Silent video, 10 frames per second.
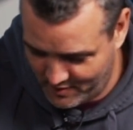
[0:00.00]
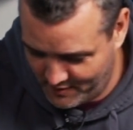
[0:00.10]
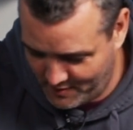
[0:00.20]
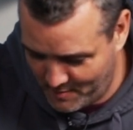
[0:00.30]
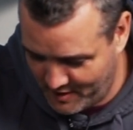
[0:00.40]

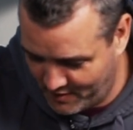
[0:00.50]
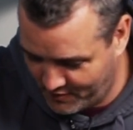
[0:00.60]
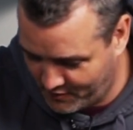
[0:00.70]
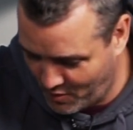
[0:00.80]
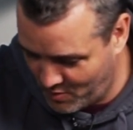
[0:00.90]
Somebody has
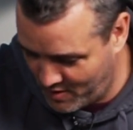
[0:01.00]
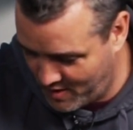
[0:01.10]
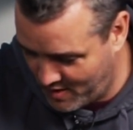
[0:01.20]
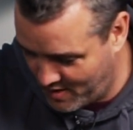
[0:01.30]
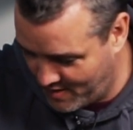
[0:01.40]
stolen
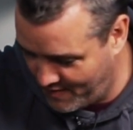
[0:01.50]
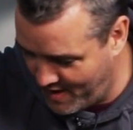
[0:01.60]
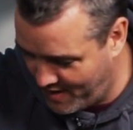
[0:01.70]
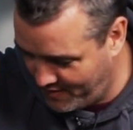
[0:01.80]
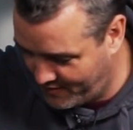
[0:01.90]
it.
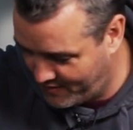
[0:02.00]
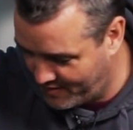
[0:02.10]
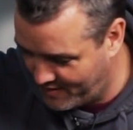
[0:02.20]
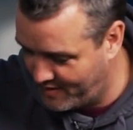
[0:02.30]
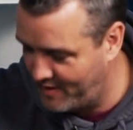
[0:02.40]
This
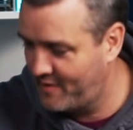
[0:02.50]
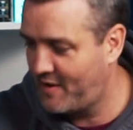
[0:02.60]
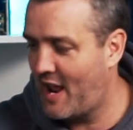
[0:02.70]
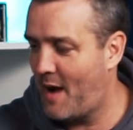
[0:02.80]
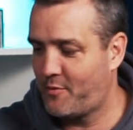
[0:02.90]
is
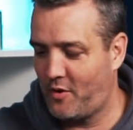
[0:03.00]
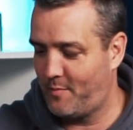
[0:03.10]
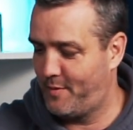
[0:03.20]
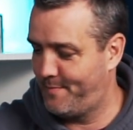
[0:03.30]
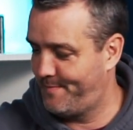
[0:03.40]
a
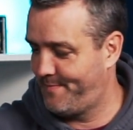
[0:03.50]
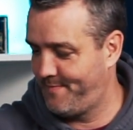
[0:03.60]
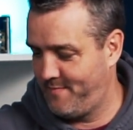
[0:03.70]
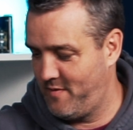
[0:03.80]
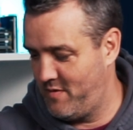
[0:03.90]
laptop.
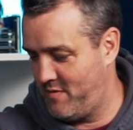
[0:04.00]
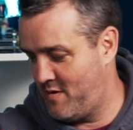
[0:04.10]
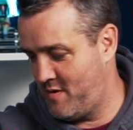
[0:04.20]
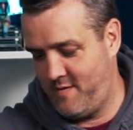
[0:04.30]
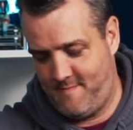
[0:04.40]

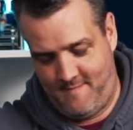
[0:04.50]
All right.